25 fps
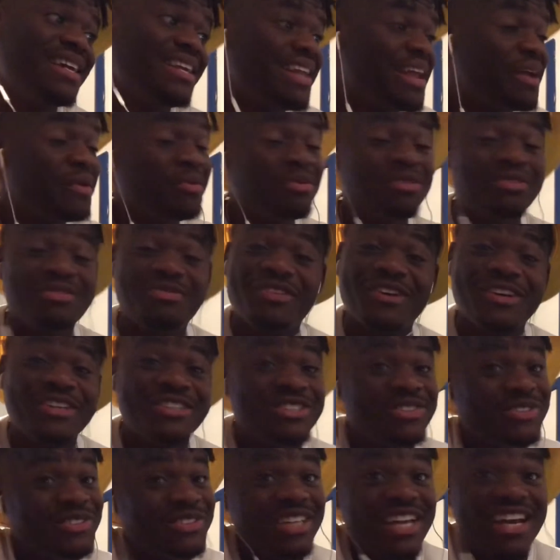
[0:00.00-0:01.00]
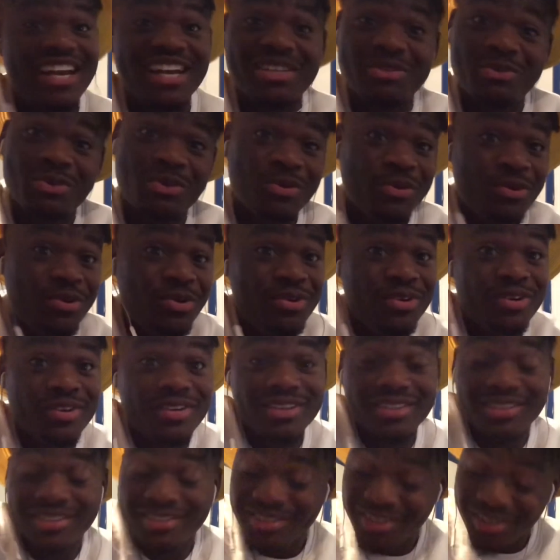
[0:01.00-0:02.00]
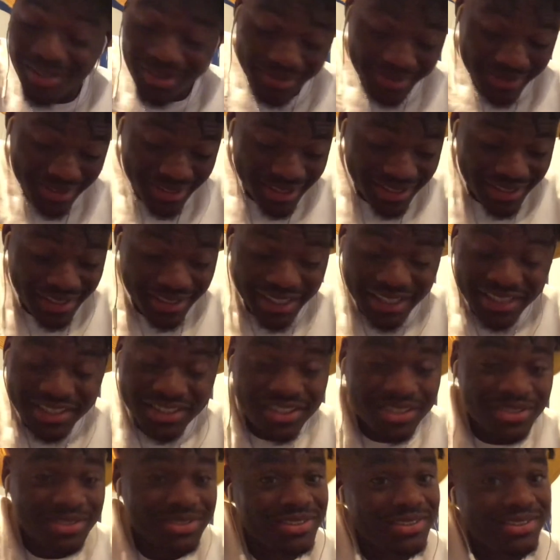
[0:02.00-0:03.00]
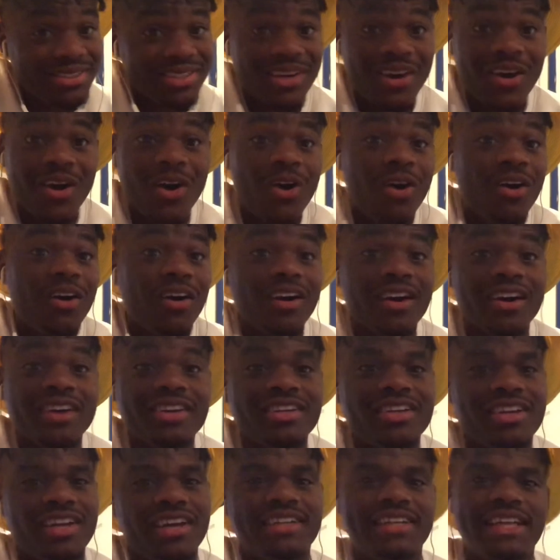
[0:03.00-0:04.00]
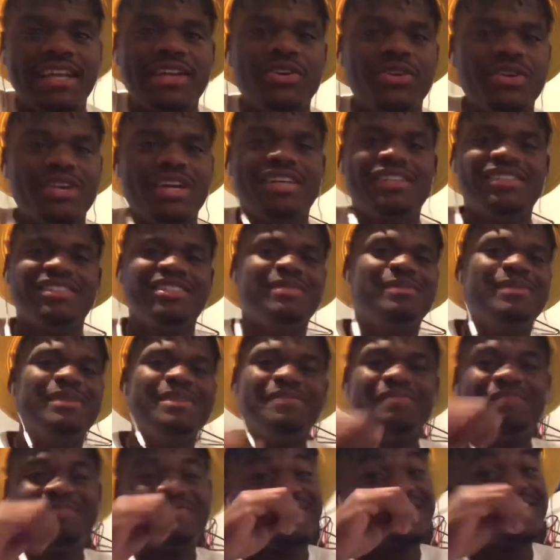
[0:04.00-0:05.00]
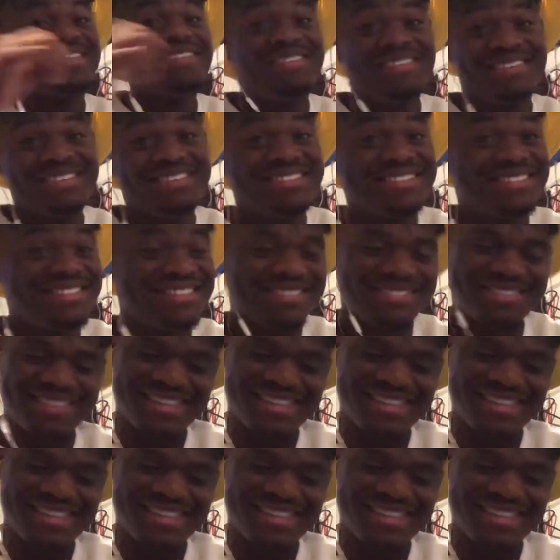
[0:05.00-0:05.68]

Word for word: that was Virtue's last reward. You know what I'm saying? That junk's hard. I, I know y'all seen me. Sing.